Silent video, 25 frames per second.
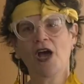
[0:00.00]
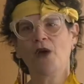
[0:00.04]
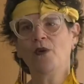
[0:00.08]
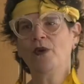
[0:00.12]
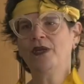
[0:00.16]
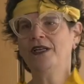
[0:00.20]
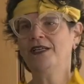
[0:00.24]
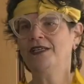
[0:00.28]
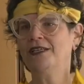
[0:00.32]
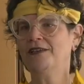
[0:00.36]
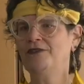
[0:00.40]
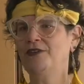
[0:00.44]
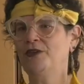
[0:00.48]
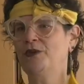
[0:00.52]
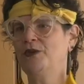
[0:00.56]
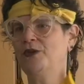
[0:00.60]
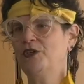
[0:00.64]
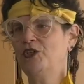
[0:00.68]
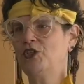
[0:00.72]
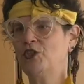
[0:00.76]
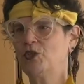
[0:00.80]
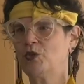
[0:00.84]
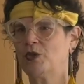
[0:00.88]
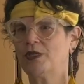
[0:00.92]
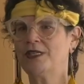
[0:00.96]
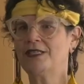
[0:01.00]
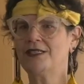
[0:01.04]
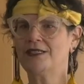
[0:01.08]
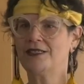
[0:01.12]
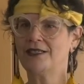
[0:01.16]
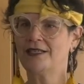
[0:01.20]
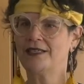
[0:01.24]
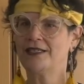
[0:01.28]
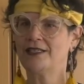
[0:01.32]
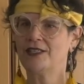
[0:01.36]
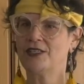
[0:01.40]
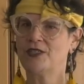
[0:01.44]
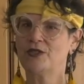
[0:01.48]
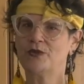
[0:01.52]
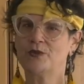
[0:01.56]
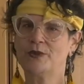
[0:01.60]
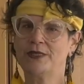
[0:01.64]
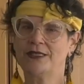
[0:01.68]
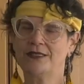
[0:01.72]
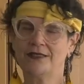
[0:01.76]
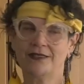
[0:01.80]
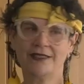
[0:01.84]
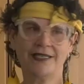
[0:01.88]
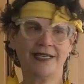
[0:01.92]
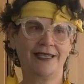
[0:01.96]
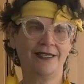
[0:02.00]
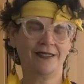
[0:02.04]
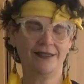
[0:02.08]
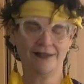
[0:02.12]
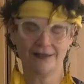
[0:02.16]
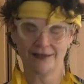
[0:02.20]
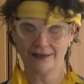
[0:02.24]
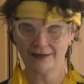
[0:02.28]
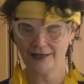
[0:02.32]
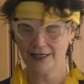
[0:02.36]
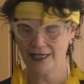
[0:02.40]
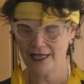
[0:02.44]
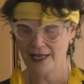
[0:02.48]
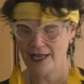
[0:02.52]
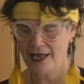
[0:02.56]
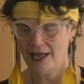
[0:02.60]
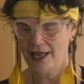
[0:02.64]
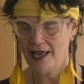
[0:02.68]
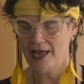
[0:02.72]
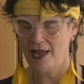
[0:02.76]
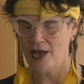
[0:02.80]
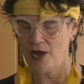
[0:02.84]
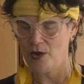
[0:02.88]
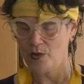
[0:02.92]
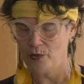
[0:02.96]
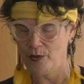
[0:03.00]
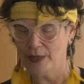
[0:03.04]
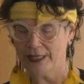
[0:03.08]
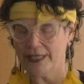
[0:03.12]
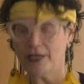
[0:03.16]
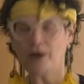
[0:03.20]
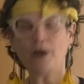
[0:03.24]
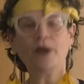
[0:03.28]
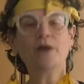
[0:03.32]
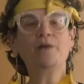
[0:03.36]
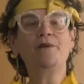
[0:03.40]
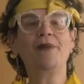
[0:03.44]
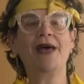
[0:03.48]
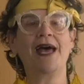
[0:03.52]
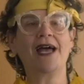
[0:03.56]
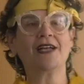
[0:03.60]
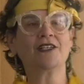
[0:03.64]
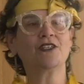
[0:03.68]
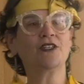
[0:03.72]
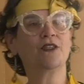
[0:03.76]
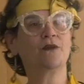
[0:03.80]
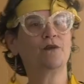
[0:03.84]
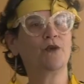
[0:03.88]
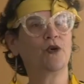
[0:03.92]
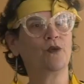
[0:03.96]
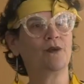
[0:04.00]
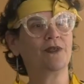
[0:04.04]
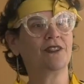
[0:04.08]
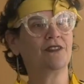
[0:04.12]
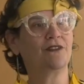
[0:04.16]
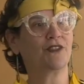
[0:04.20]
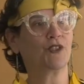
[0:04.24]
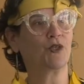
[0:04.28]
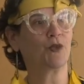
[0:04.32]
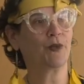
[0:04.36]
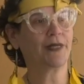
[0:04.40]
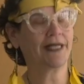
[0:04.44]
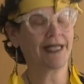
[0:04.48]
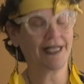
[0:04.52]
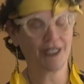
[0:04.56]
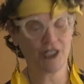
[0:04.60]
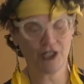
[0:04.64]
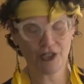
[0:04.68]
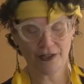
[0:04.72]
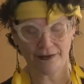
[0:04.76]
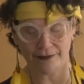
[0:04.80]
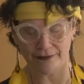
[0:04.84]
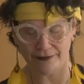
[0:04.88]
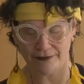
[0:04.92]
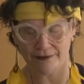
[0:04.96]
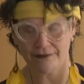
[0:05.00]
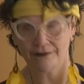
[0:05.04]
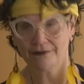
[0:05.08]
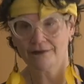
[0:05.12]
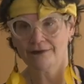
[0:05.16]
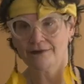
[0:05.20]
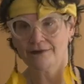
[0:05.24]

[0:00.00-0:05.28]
I want to give you a short and sweet taste, really going back to the moment of creation.